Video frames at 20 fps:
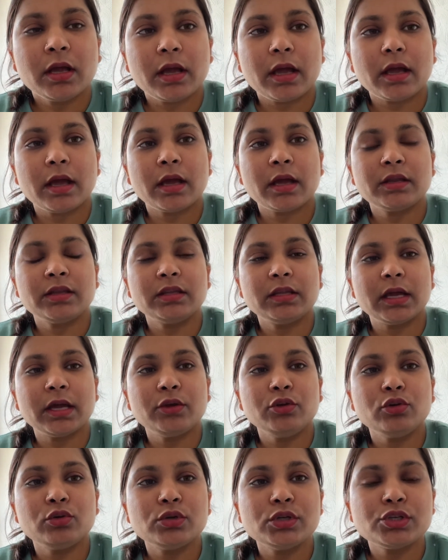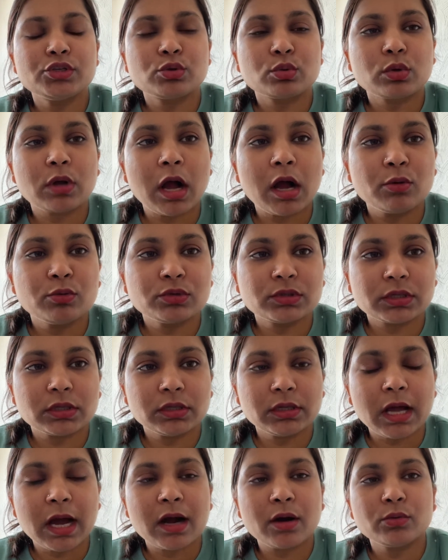and then you need to count
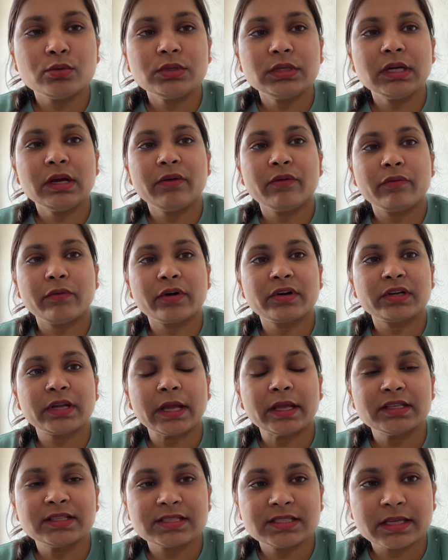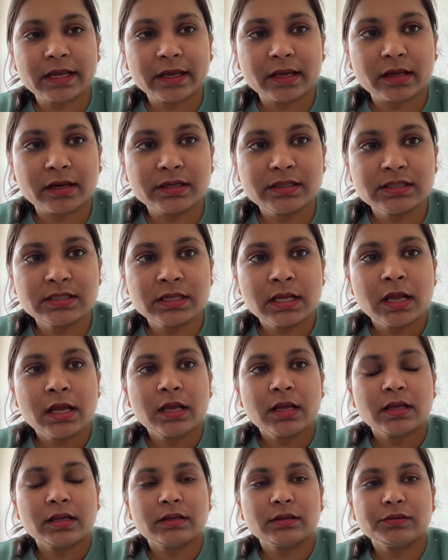loud for 10 seconds.
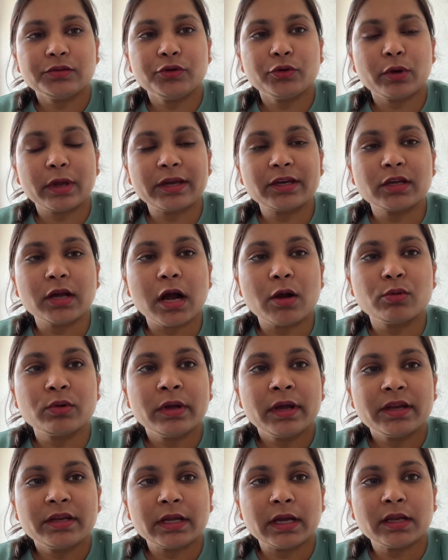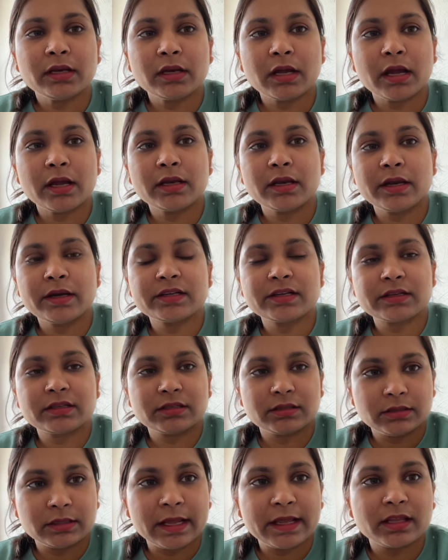You can count 10, 9, 8
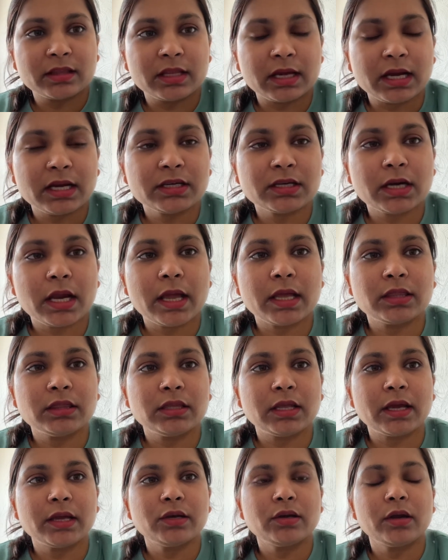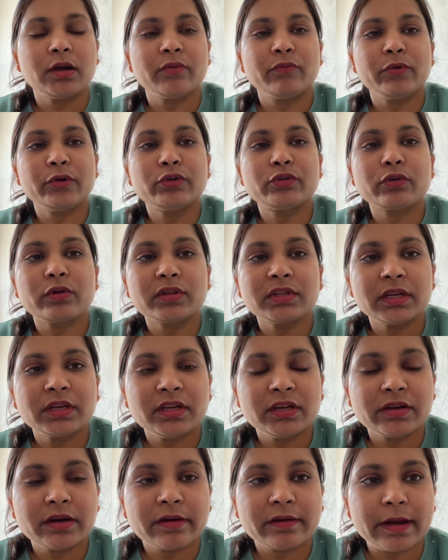like that, and then withdraw the
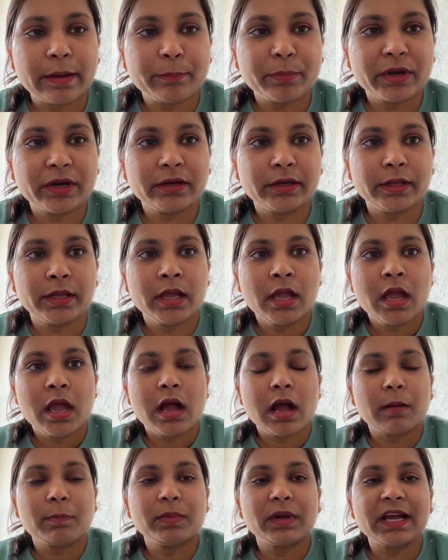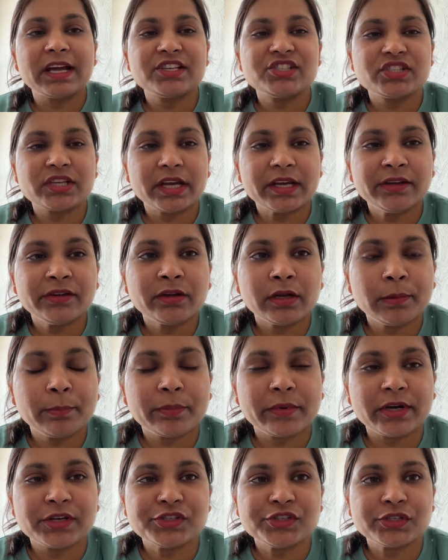needle rapidly. Apply gentle
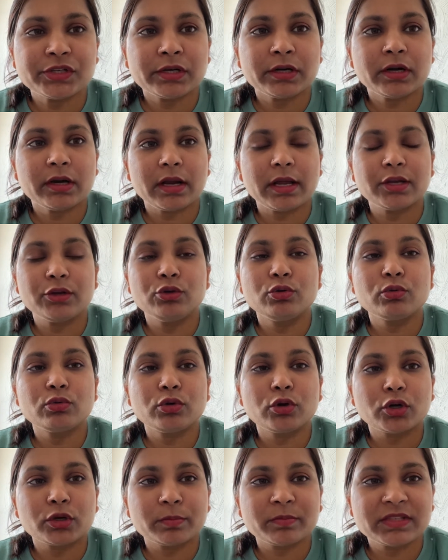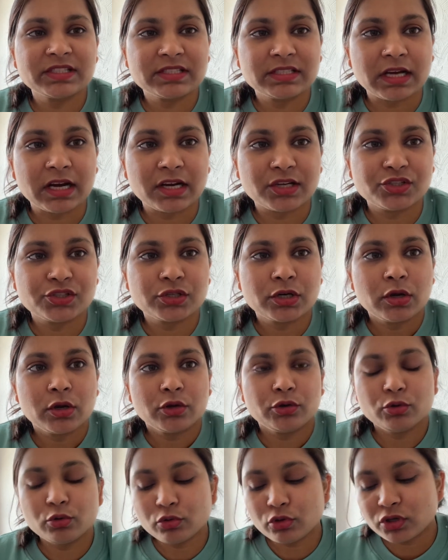pressure and do not massage.
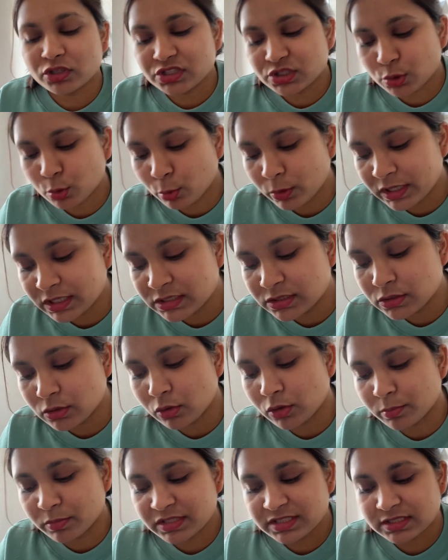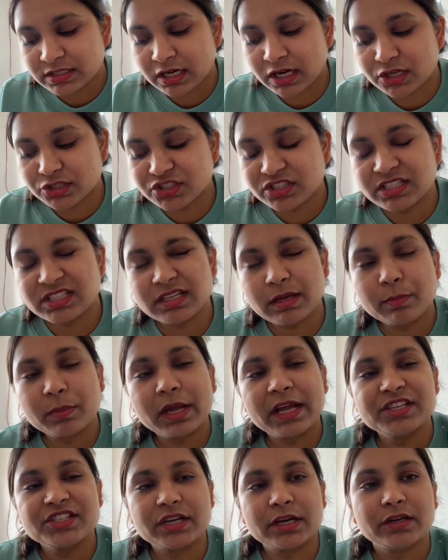Do not squeeze or massage, just
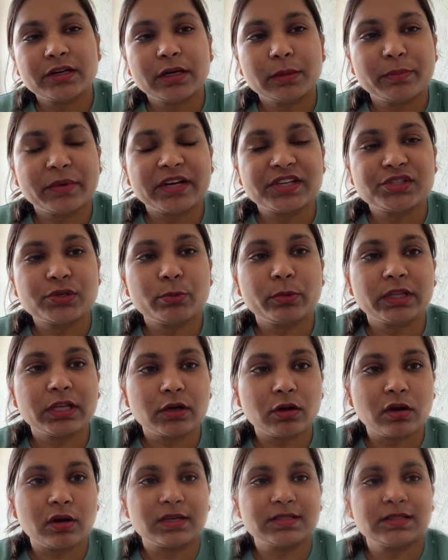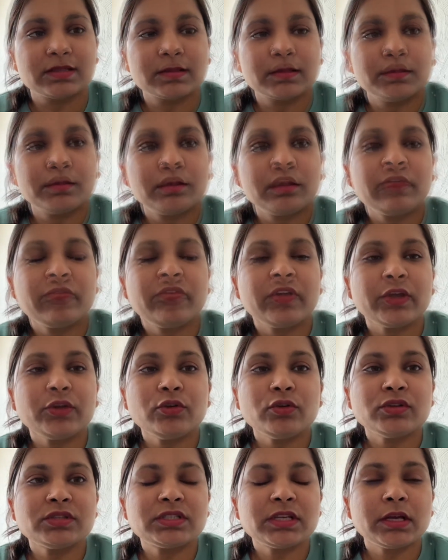apply gentle pressure with the gauze. If we are
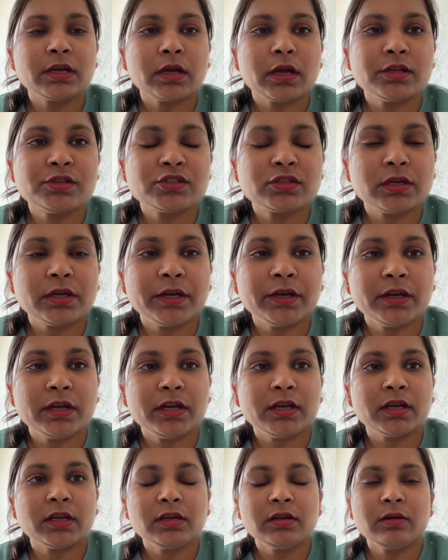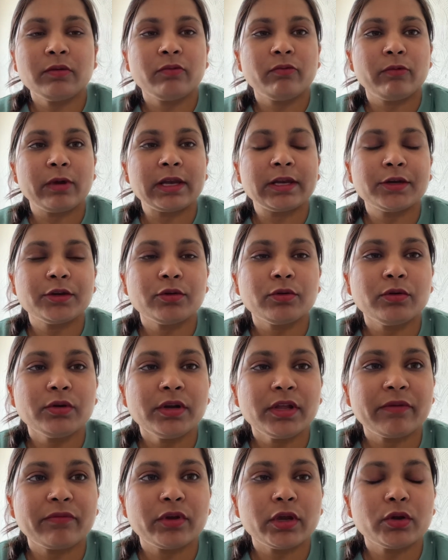using insulin needle, well and
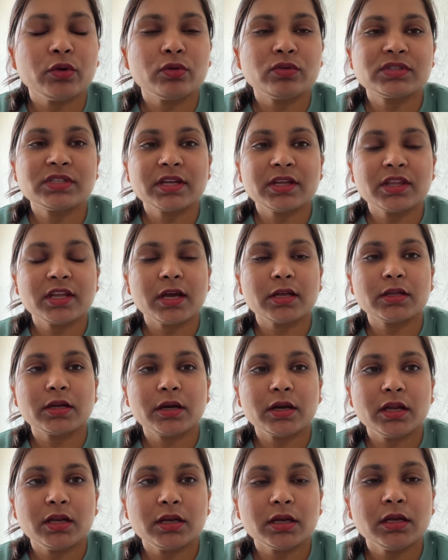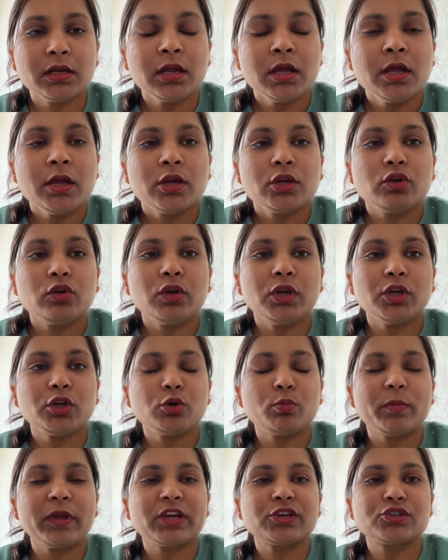good. If you're using the other needle, you need
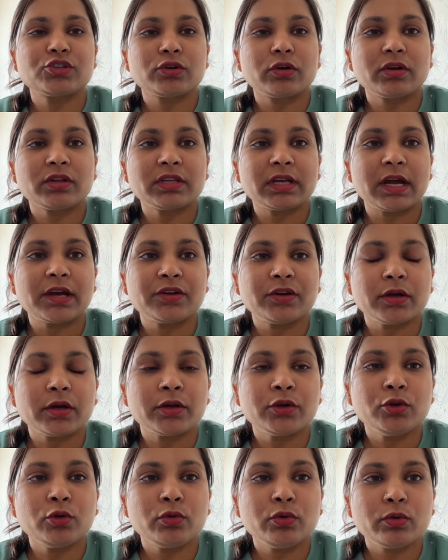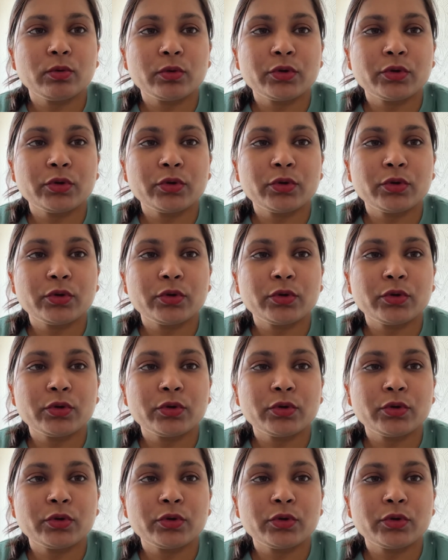to make sure that you